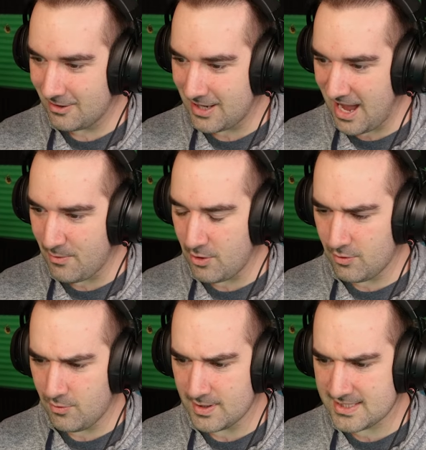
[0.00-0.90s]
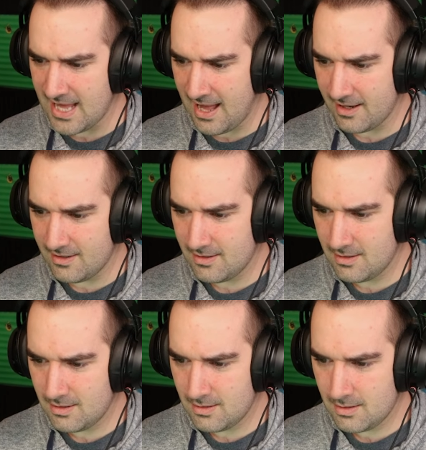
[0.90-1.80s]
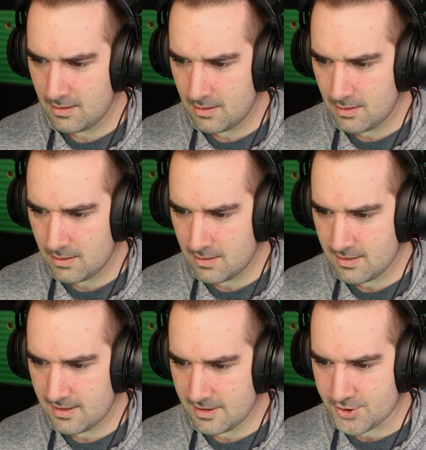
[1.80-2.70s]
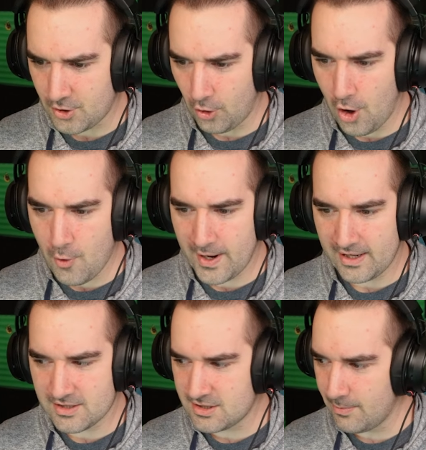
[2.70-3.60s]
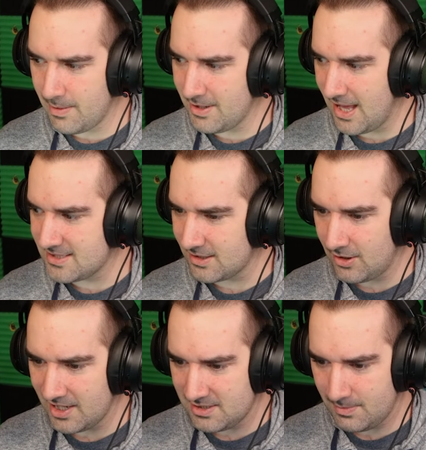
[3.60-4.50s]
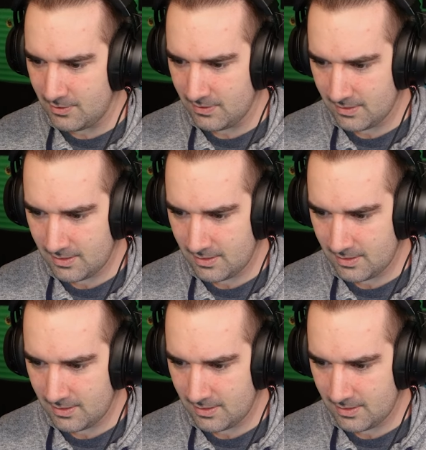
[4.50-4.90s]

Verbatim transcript: Okay, well, ooh, what's that? It's glowing, so maybe that's a collectible?